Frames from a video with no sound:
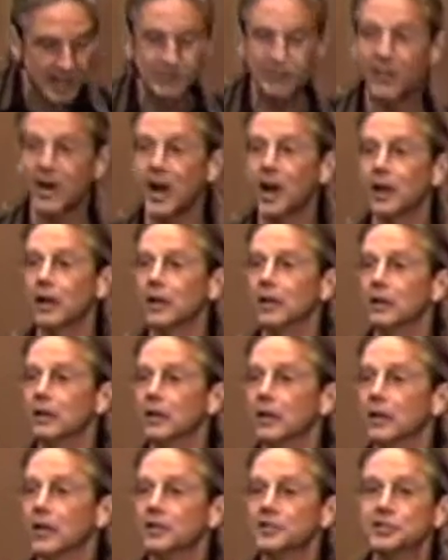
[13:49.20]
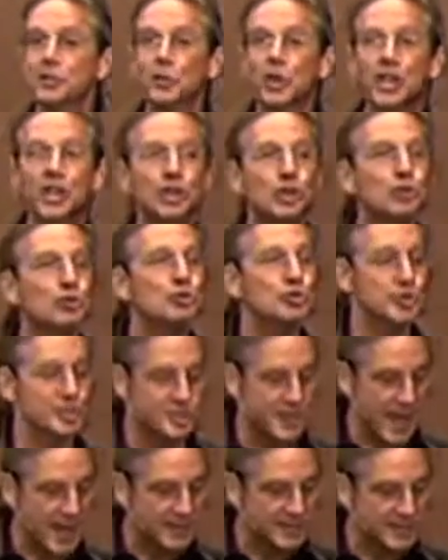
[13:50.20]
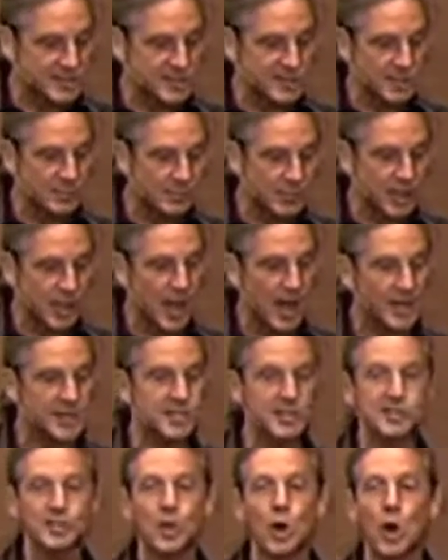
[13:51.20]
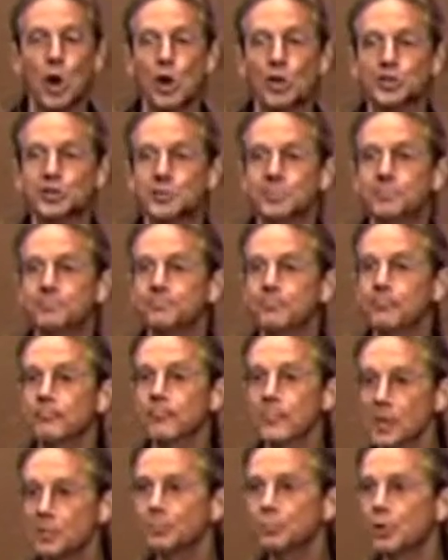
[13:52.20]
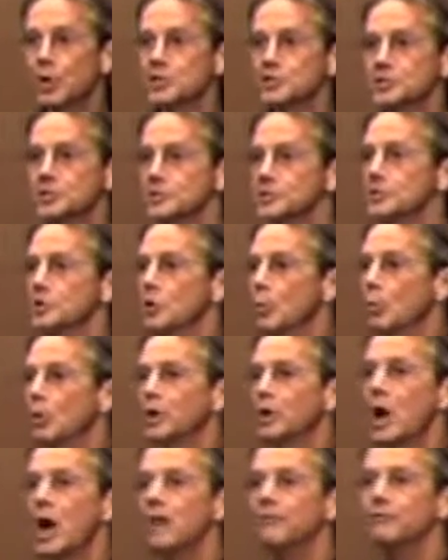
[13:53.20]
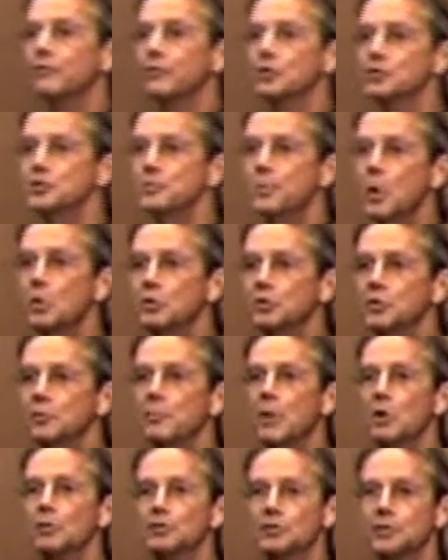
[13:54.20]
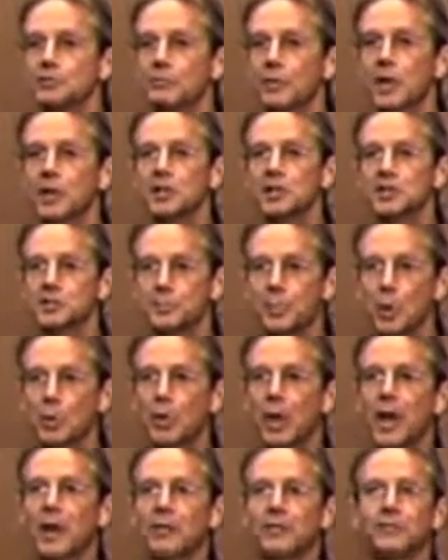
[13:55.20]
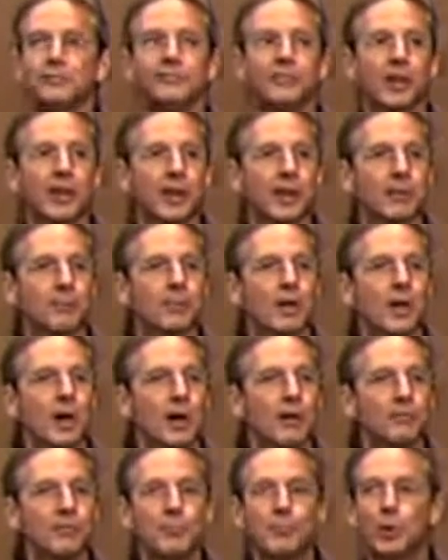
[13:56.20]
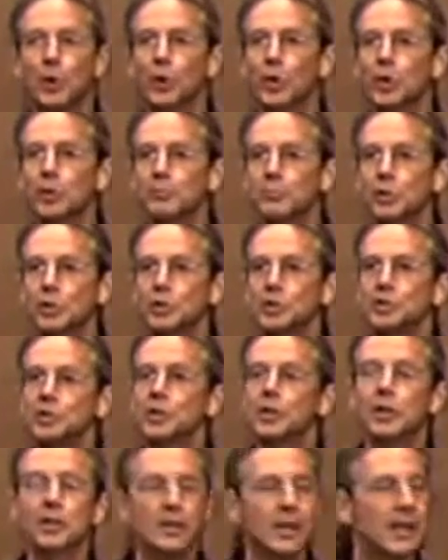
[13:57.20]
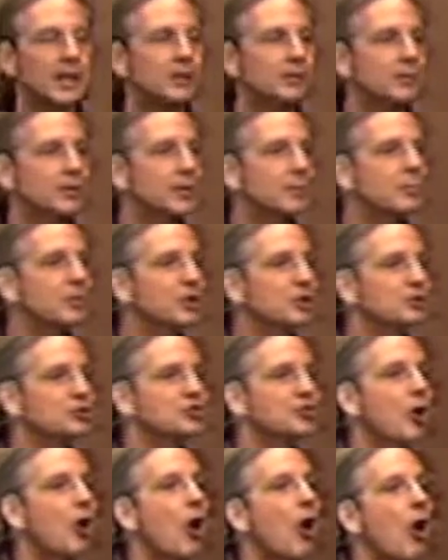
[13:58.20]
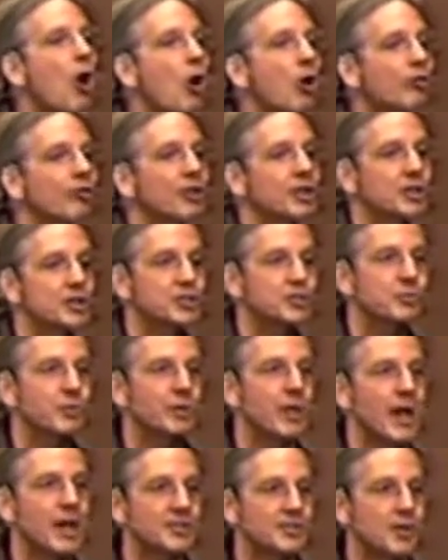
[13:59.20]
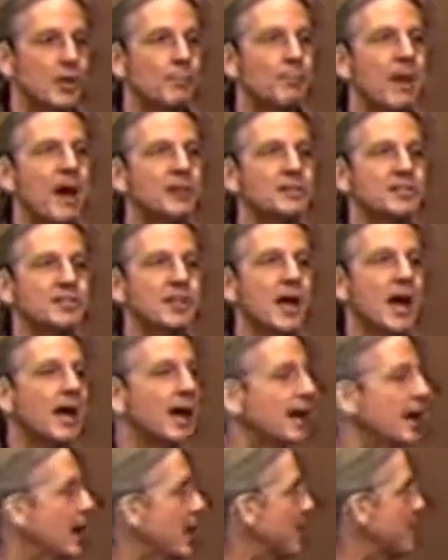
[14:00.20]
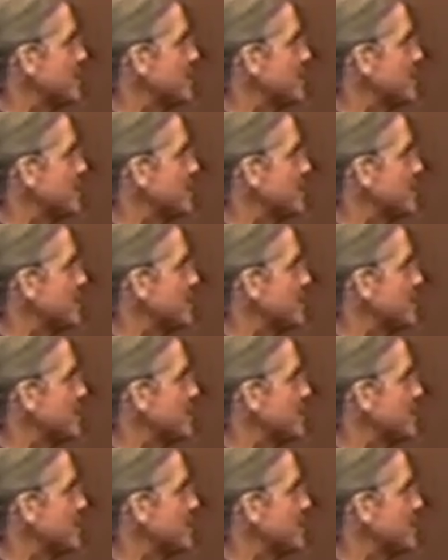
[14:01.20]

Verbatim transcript: fire. And so he uses that to symbolize his awesome presence. When God first spoke to Moses, right? He spoke out of the flame of the burning bush. Later, he appears to all the Israelites on Mount Sinai